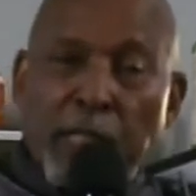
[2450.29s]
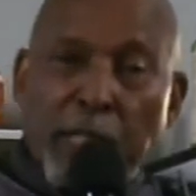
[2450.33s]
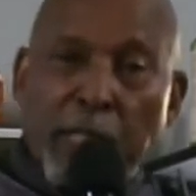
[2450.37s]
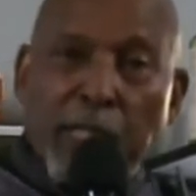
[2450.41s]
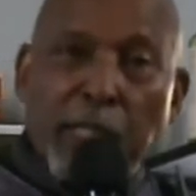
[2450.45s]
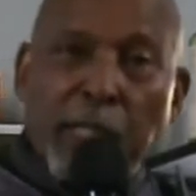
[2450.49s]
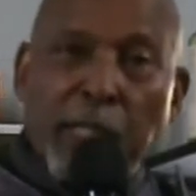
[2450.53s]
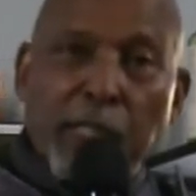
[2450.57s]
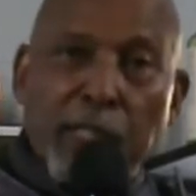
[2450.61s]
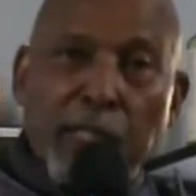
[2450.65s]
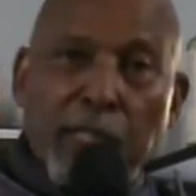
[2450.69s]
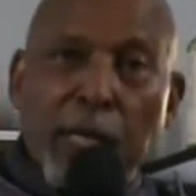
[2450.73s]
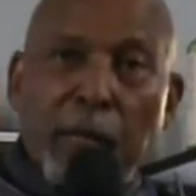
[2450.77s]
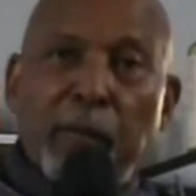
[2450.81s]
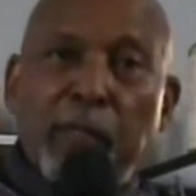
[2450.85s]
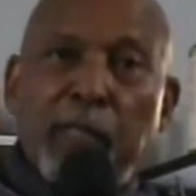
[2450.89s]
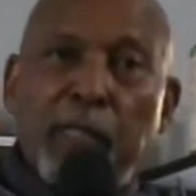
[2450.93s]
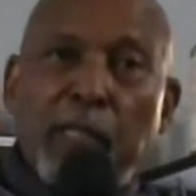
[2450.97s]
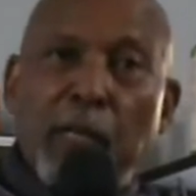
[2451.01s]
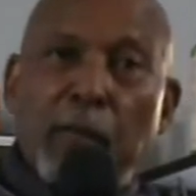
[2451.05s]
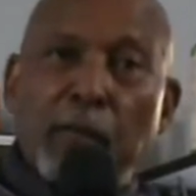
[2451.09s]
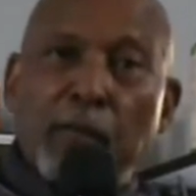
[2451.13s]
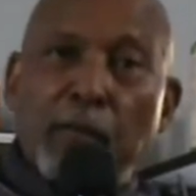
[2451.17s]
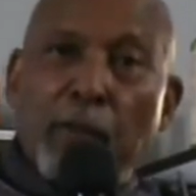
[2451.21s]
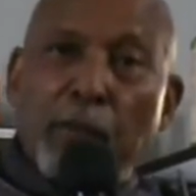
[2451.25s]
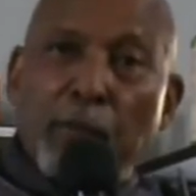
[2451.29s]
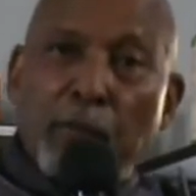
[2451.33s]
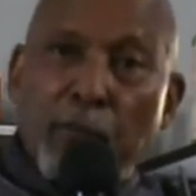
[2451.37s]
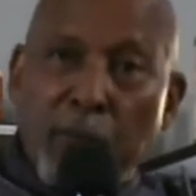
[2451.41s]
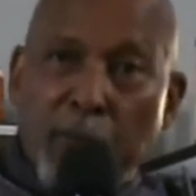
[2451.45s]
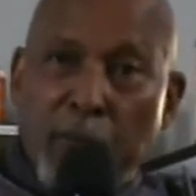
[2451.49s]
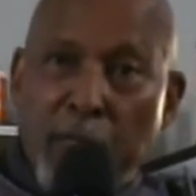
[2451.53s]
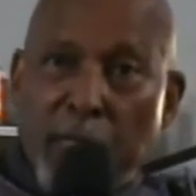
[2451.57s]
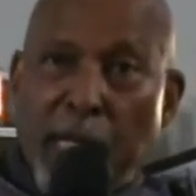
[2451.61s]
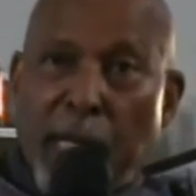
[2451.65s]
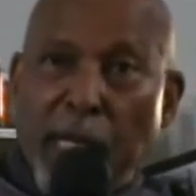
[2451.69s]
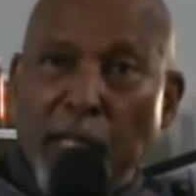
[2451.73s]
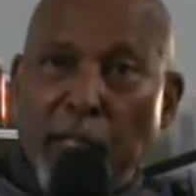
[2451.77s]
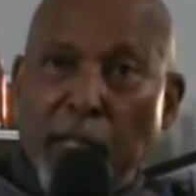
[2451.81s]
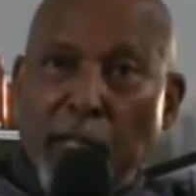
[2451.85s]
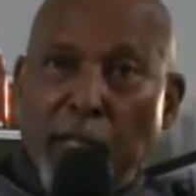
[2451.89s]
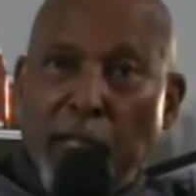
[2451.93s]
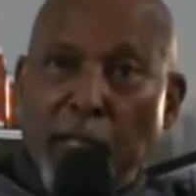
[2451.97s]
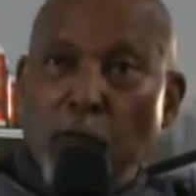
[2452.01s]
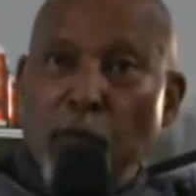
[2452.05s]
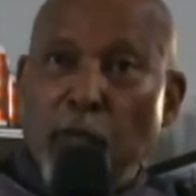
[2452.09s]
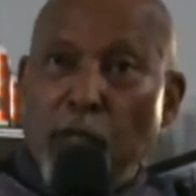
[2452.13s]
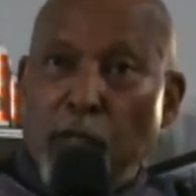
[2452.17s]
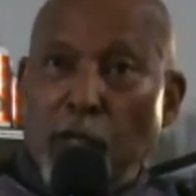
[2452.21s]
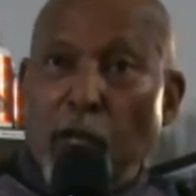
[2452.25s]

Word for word: English language come from that to